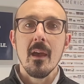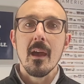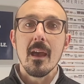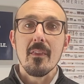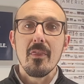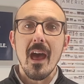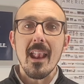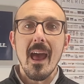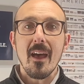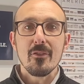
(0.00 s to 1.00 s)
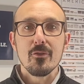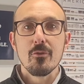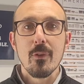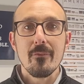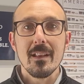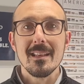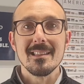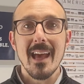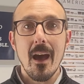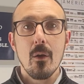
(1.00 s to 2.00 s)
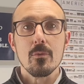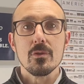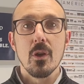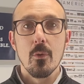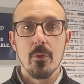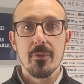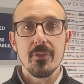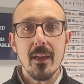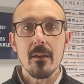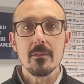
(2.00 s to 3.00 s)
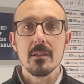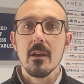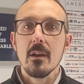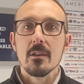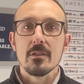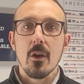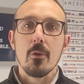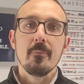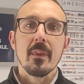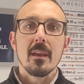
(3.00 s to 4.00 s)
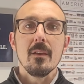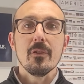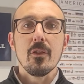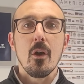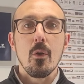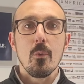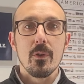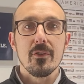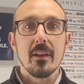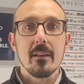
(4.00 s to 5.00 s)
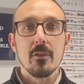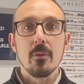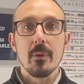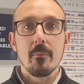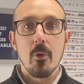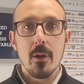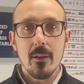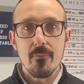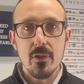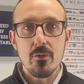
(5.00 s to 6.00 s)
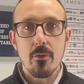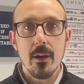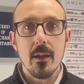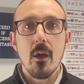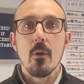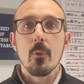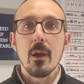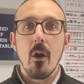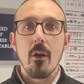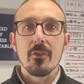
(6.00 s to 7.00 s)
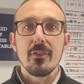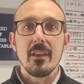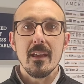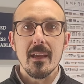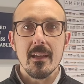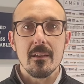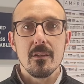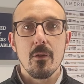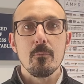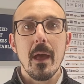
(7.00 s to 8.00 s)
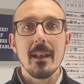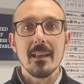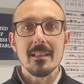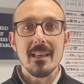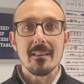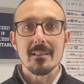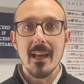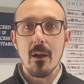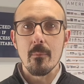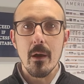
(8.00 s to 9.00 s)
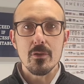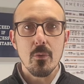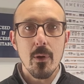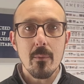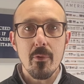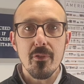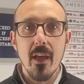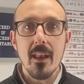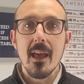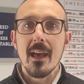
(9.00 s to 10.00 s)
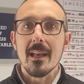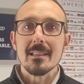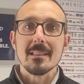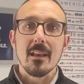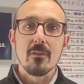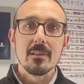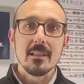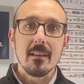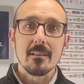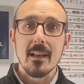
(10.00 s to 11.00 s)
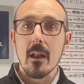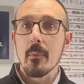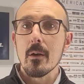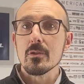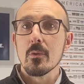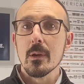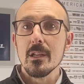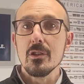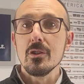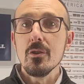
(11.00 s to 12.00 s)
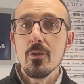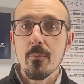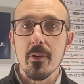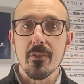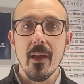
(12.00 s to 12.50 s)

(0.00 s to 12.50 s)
and that has driven down total sales. So even though we're seeing a little bit more inventory, we are seeing pending sales down about 20% and settled sales down about 22%.